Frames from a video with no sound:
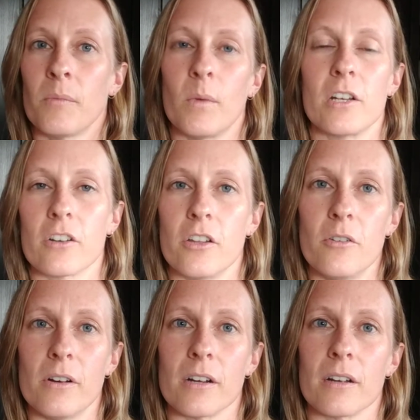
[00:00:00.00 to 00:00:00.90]
When you're
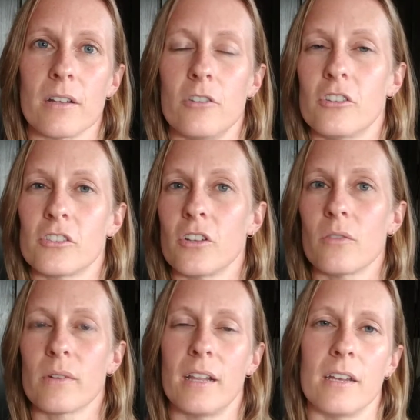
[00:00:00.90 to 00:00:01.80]
newer, you just
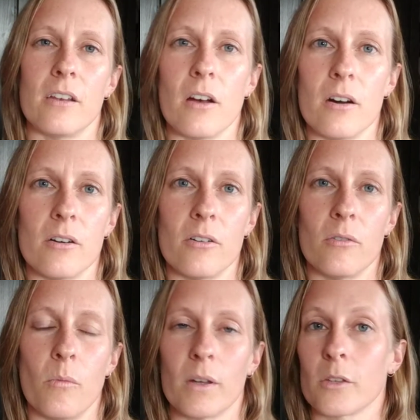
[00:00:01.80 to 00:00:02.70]
don't really
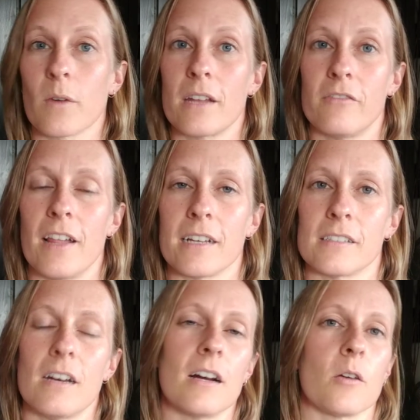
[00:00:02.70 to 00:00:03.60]
know what the red
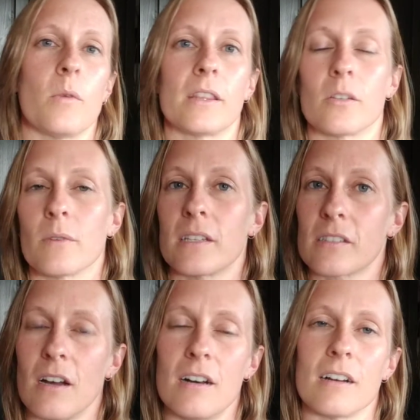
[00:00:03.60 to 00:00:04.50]
flags are, what the
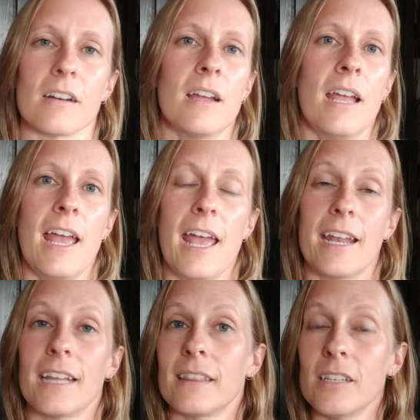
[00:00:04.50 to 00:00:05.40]
risks are.
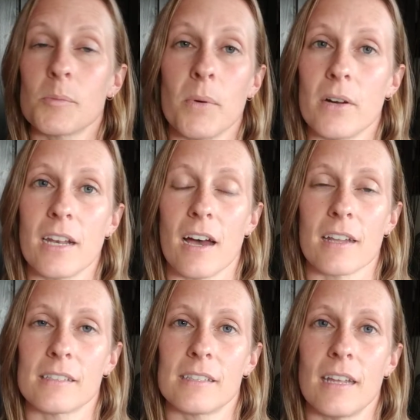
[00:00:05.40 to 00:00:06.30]
And at this point,
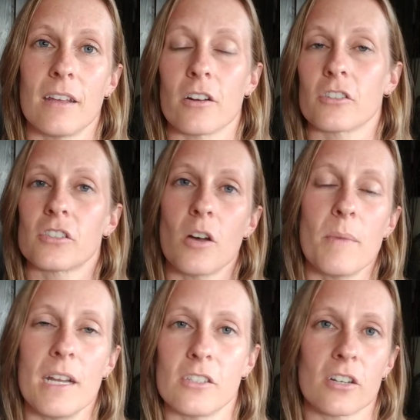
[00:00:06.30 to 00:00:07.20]
honestly, there are so
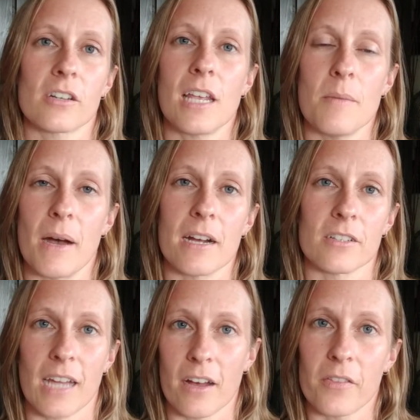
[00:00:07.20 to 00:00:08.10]
many turnkey
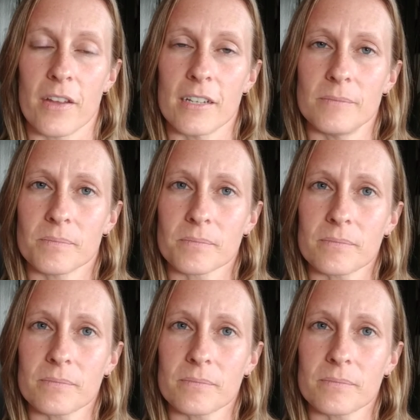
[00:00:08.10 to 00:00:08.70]
buyers out there.